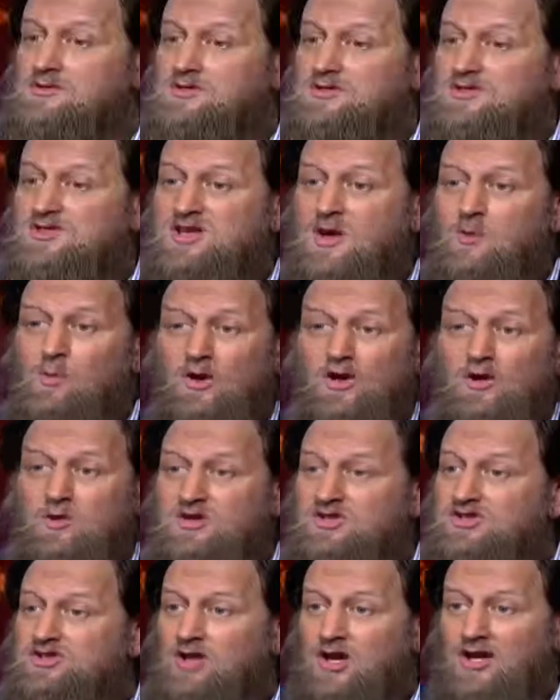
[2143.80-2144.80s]
someone who
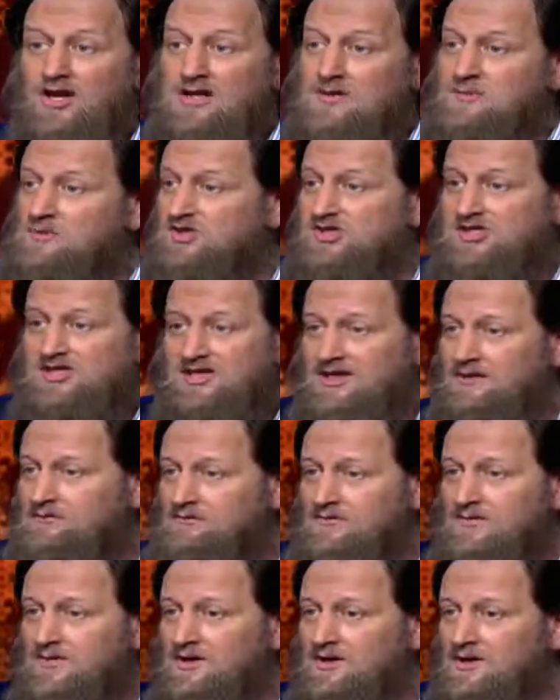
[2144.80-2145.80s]
is not a
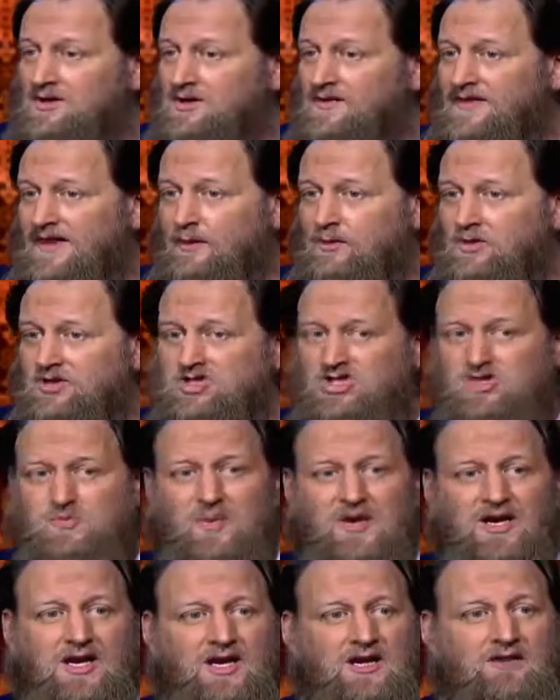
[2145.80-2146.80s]
Muslim, they will just
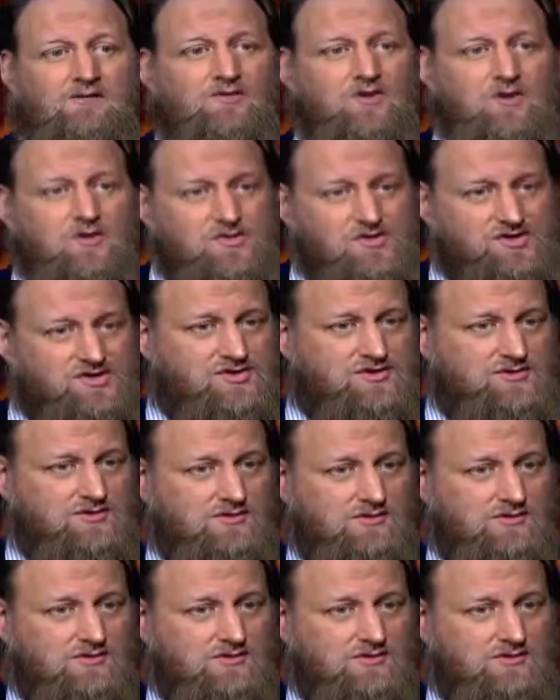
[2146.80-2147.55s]
be confused.